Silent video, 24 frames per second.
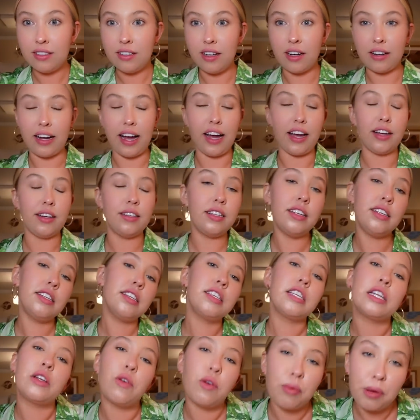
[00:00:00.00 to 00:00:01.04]
Okay, this is
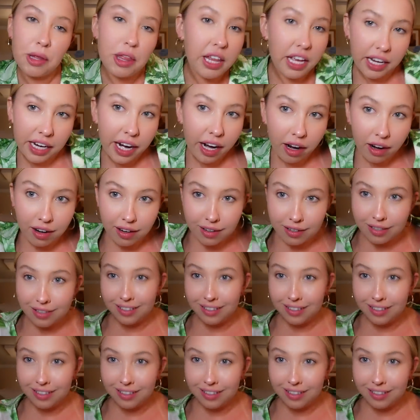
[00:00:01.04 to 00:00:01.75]
a normal thing here.